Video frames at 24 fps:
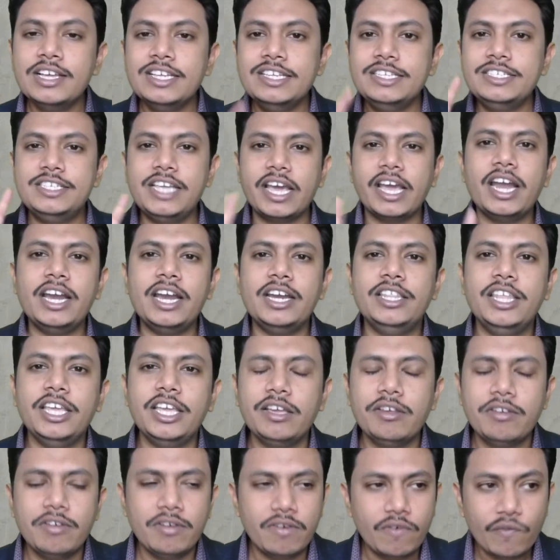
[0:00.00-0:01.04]
Second
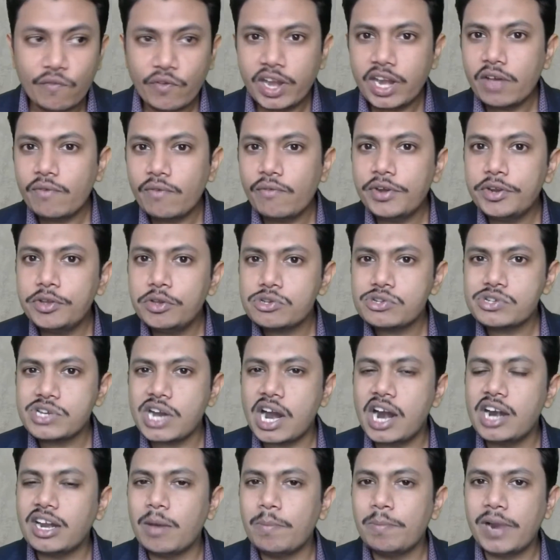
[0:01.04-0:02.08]
thing, whenever you
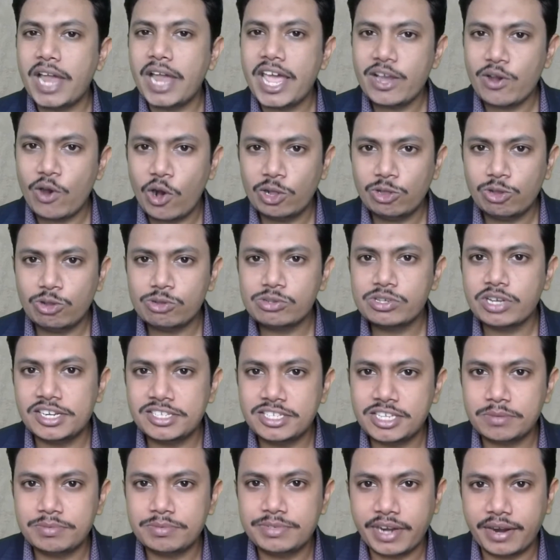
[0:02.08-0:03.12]
start applying all those
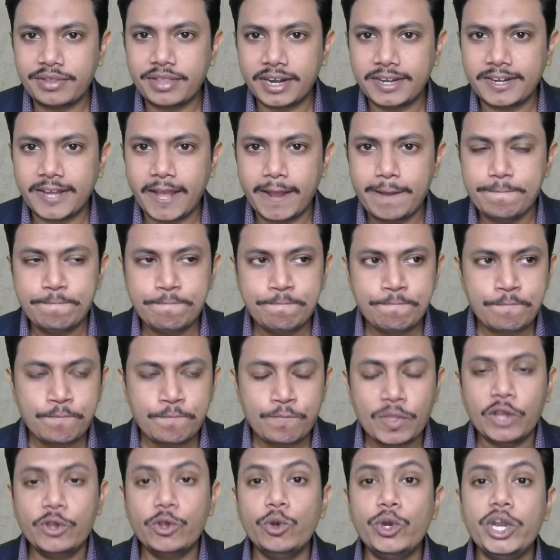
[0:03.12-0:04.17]
concepts at that time,
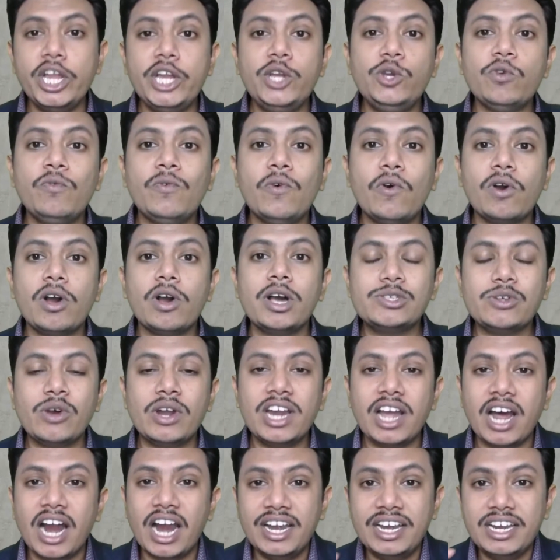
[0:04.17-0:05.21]
you need to focus
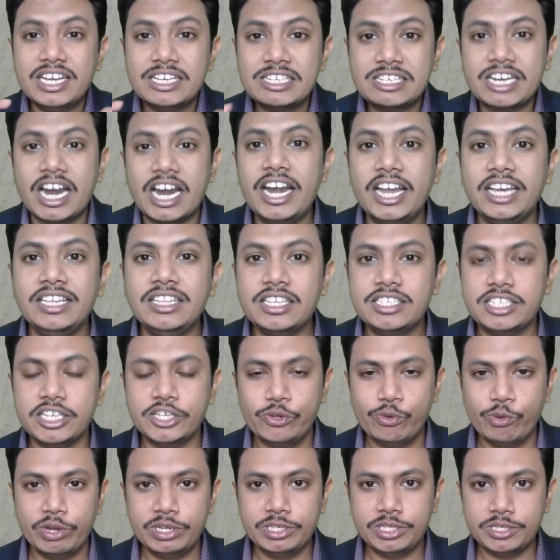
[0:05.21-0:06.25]
on understanding the
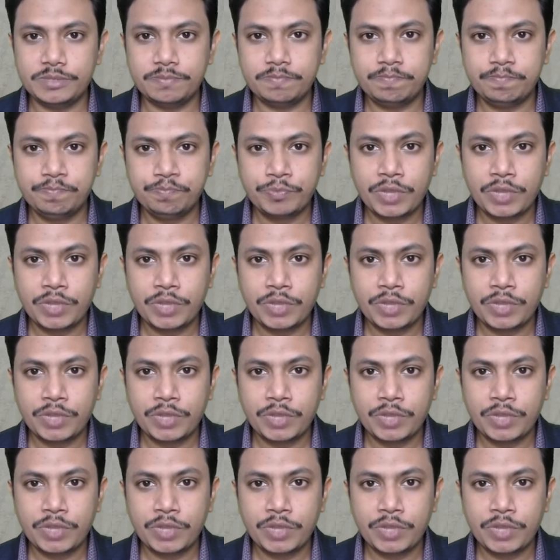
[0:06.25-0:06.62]
situation.